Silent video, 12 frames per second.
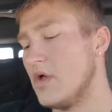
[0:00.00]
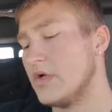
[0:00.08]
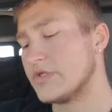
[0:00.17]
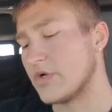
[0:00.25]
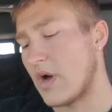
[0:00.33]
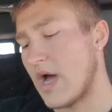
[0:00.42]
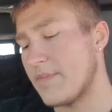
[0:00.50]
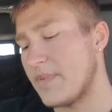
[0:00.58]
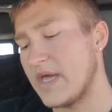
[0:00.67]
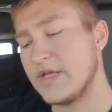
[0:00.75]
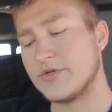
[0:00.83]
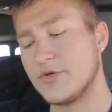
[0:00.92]
So I
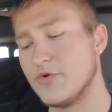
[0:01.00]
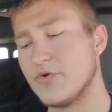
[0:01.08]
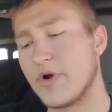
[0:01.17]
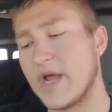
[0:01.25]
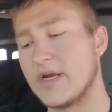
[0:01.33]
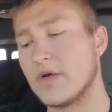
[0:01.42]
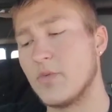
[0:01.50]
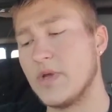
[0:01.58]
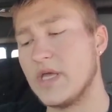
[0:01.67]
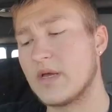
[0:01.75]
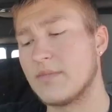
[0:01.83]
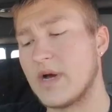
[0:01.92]
pay two grand a
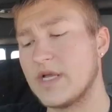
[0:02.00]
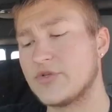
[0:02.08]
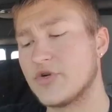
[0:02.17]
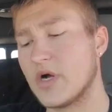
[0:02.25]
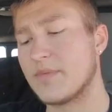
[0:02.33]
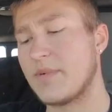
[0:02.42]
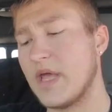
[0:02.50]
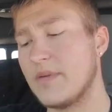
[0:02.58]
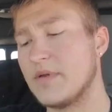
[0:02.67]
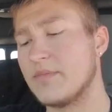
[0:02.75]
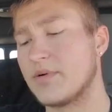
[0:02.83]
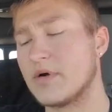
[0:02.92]
week. My truck
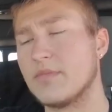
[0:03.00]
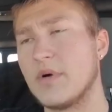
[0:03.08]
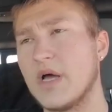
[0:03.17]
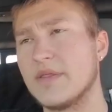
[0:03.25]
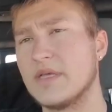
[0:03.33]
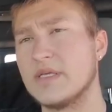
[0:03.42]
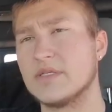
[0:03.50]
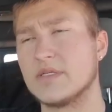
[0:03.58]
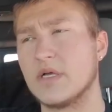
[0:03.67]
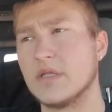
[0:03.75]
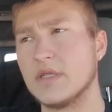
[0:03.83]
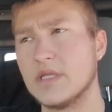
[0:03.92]
payment per month is
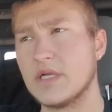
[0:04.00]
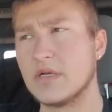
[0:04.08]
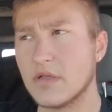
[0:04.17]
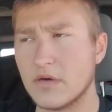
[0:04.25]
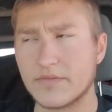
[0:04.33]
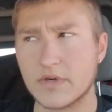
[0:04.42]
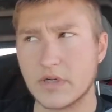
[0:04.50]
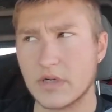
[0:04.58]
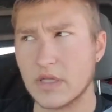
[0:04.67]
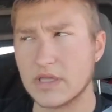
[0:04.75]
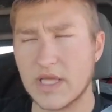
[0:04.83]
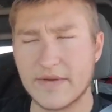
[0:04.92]
a little over
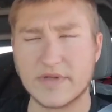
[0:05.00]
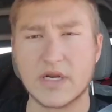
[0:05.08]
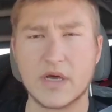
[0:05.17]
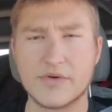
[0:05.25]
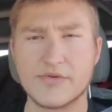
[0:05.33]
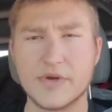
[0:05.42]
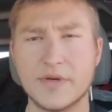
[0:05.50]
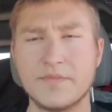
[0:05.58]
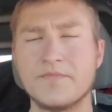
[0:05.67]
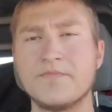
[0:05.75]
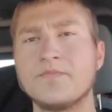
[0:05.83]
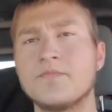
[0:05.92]
1100.
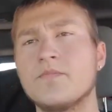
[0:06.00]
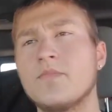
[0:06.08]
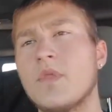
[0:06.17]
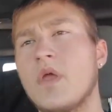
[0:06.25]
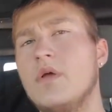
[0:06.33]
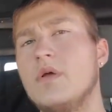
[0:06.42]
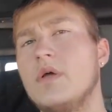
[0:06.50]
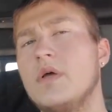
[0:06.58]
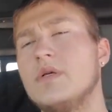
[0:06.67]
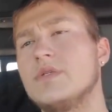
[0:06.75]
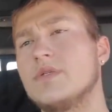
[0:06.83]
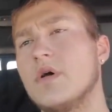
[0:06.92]

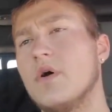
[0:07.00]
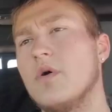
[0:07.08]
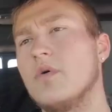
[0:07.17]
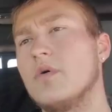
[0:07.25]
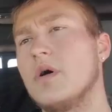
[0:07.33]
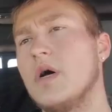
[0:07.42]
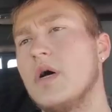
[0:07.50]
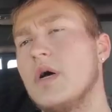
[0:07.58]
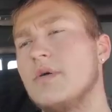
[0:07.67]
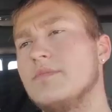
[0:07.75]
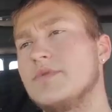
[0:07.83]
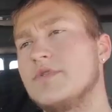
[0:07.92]
So
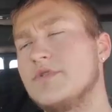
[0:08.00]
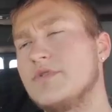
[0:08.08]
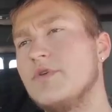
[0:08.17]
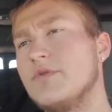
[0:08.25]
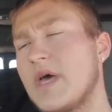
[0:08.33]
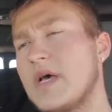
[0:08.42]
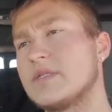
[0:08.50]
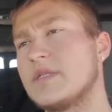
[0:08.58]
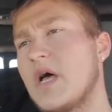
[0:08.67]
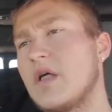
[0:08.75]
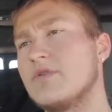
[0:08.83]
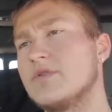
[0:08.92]
um,
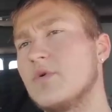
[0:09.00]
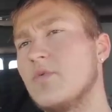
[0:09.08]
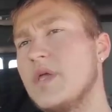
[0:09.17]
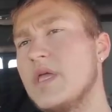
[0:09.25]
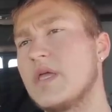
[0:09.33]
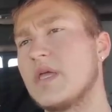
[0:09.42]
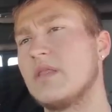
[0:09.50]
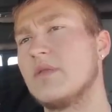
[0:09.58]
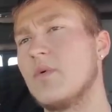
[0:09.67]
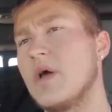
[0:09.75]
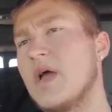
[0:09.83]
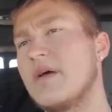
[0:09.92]
$2,000 a week. And
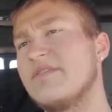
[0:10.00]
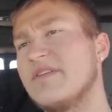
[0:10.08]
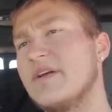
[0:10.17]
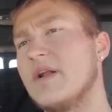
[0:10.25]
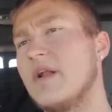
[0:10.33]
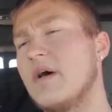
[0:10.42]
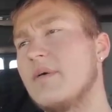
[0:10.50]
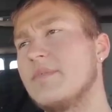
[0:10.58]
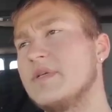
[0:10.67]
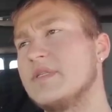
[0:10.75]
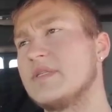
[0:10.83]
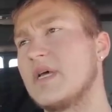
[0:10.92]
the way I figured it up
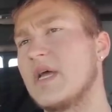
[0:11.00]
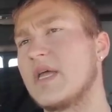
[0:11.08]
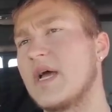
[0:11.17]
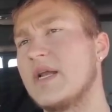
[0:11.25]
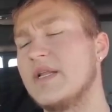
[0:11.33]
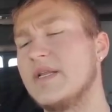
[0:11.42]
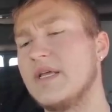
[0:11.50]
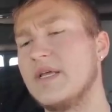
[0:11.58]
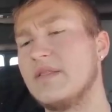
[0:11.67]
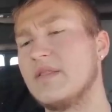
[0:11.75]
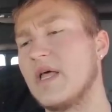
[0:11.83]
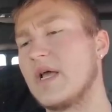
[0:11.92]
is I kind of
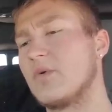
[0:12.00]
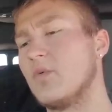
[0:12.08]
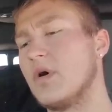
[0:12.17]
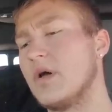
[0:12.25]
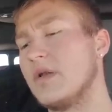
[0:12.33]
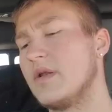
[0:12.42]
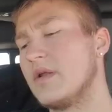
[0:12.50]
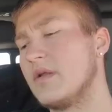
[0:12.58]
did like what,